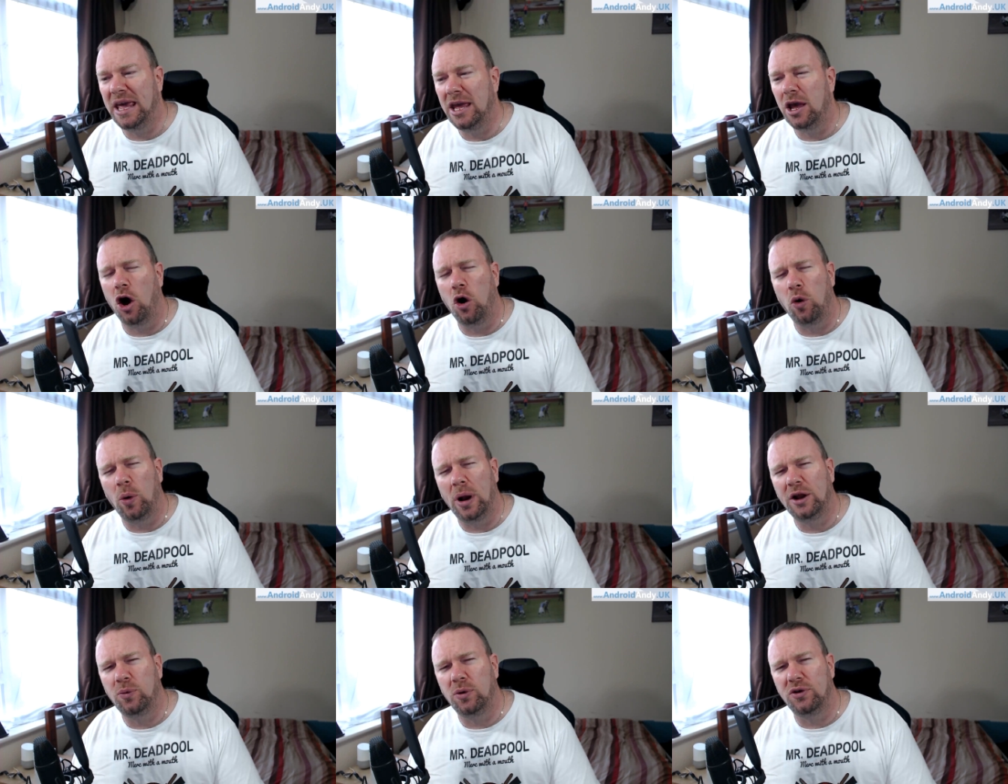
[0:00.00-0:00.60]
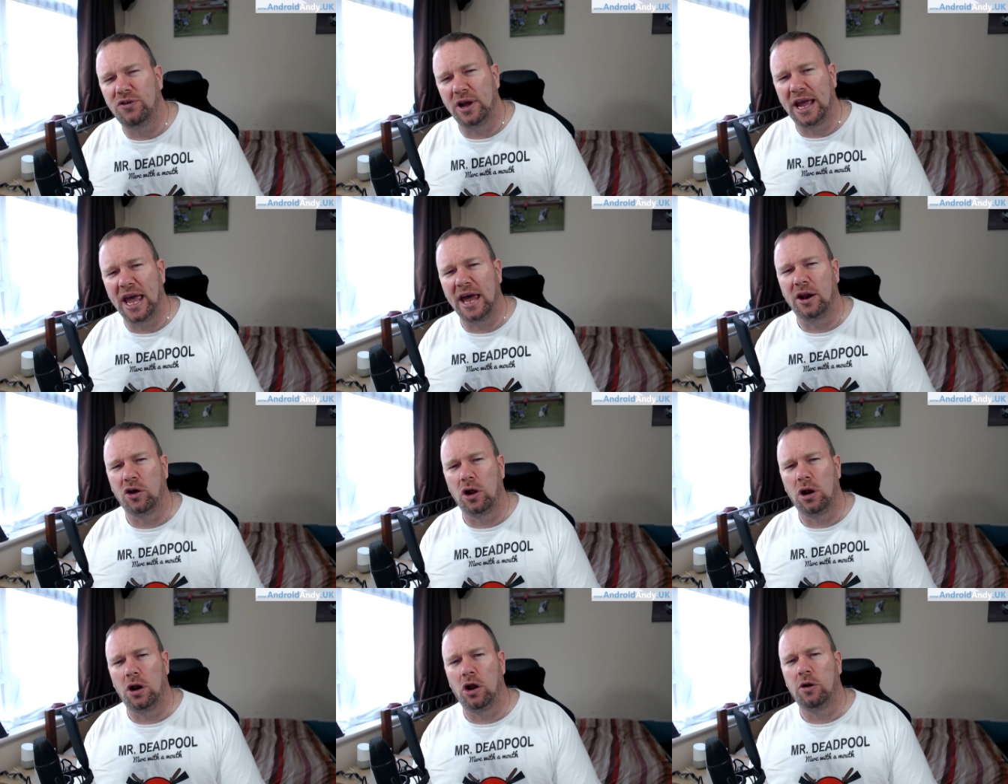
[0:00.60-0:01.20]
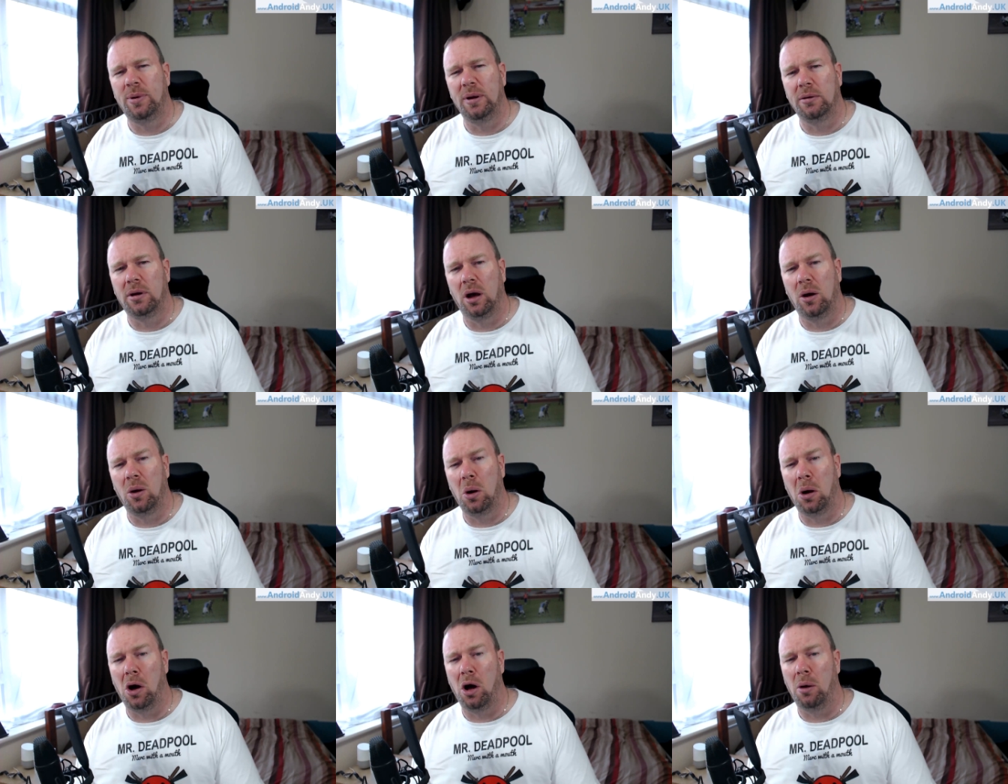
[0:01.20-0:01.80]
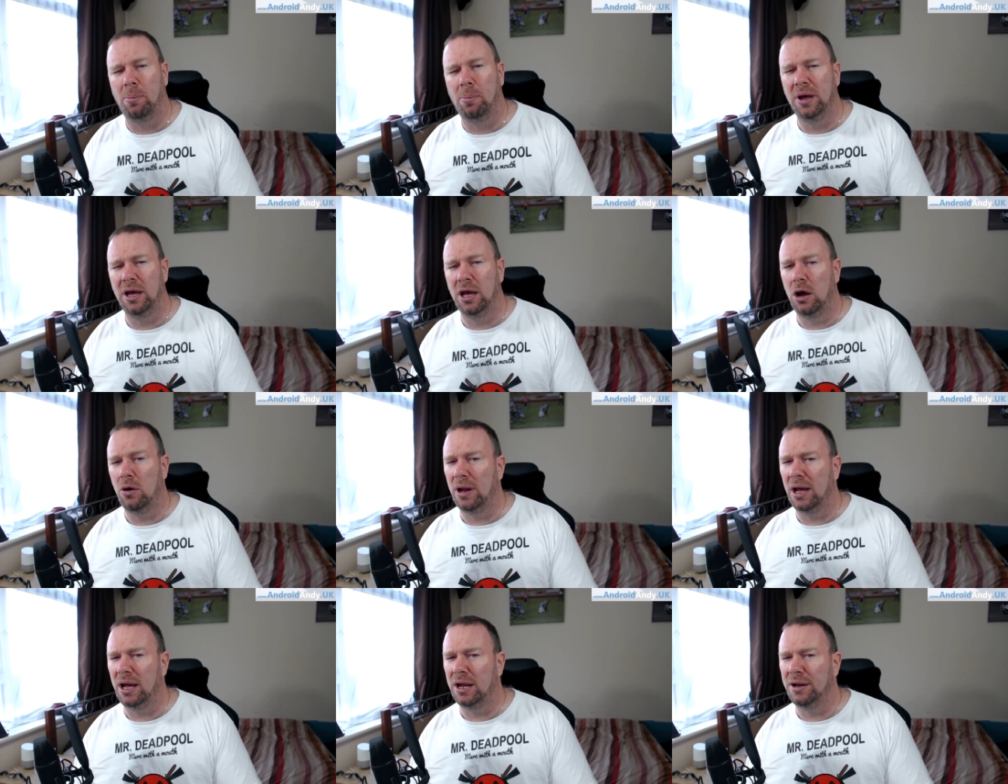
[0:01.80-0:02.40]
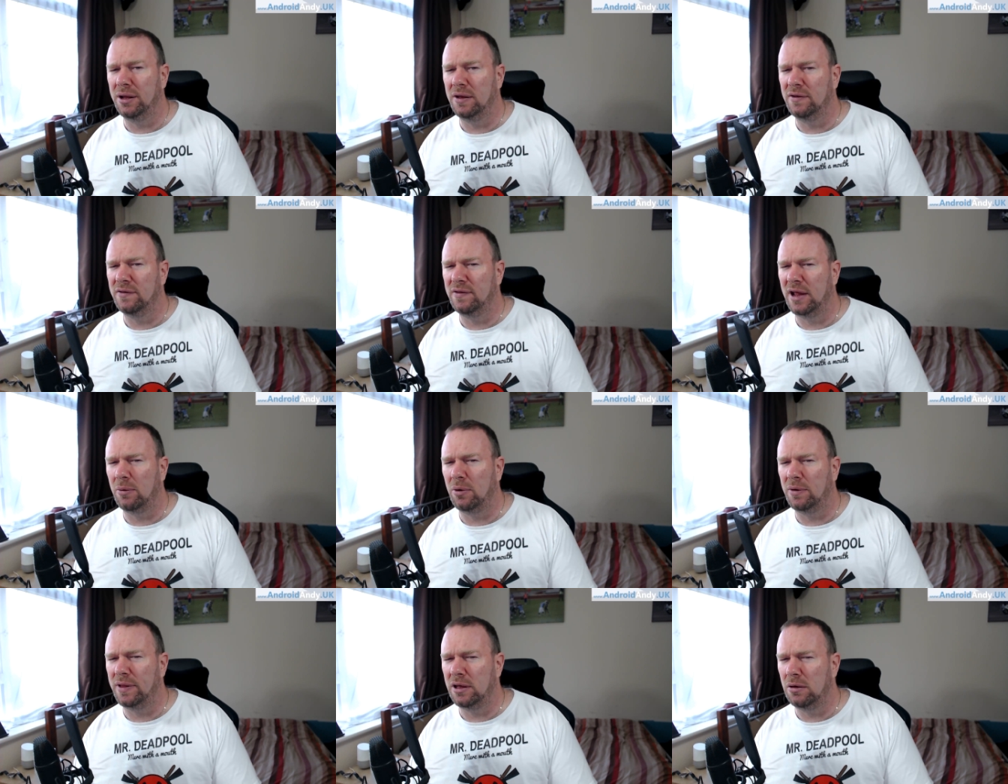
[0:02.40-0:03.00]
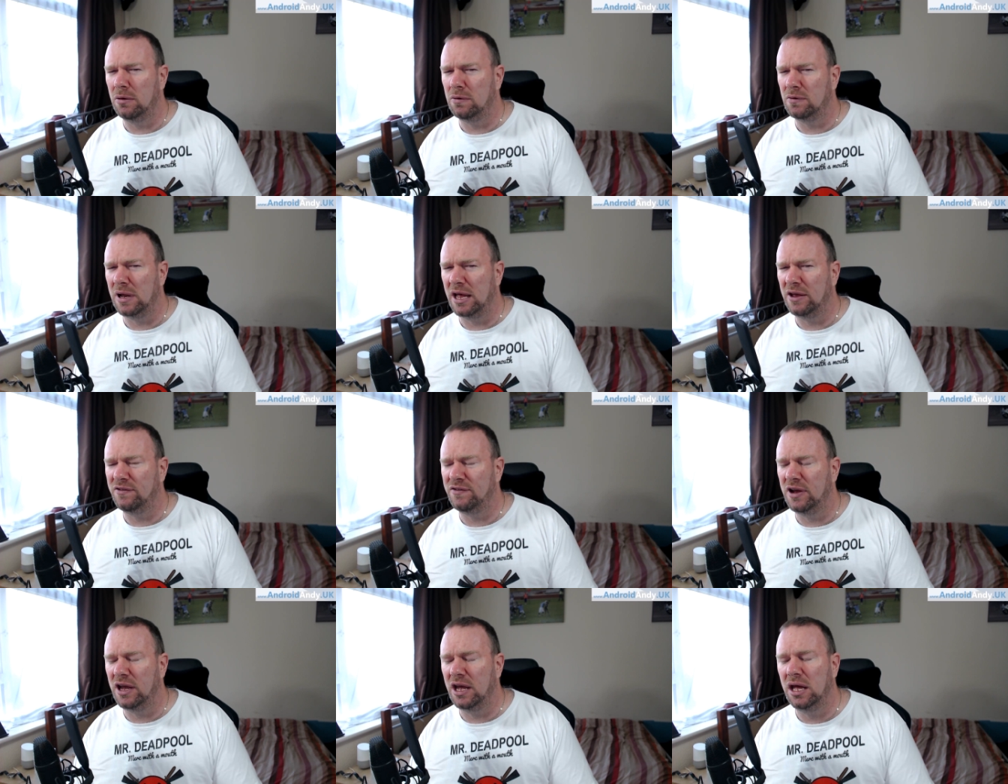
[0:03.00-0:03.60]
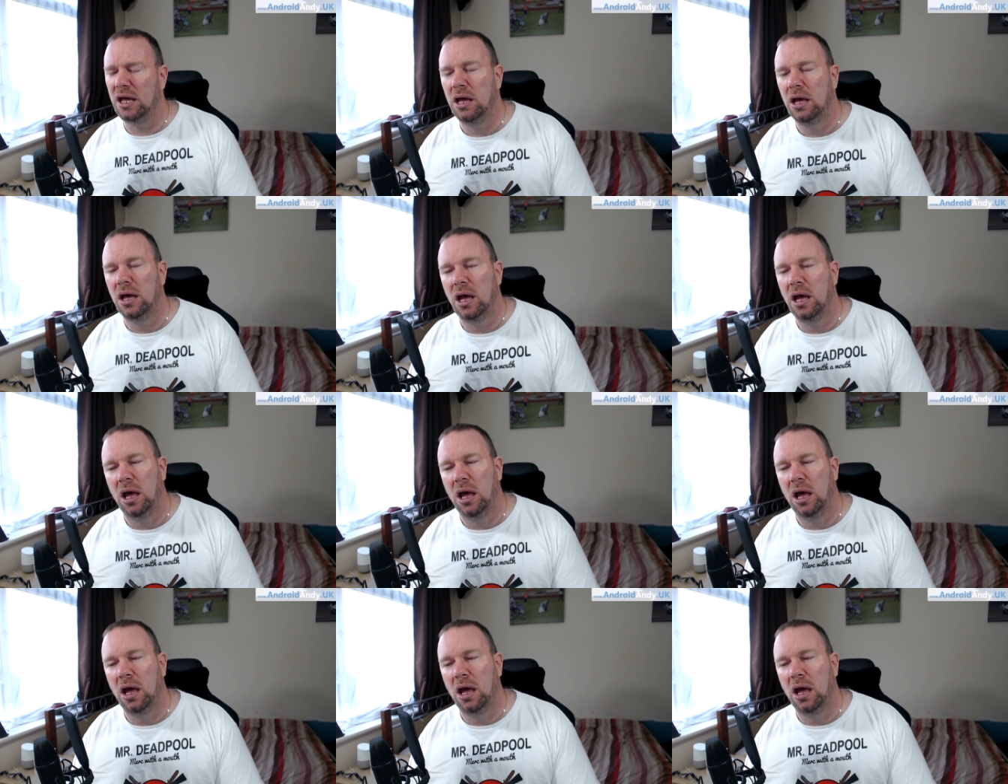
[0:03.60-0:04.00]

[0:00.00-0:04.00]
POLED, which again got a lot of people go, oh, POLED, isn't that what they used last year?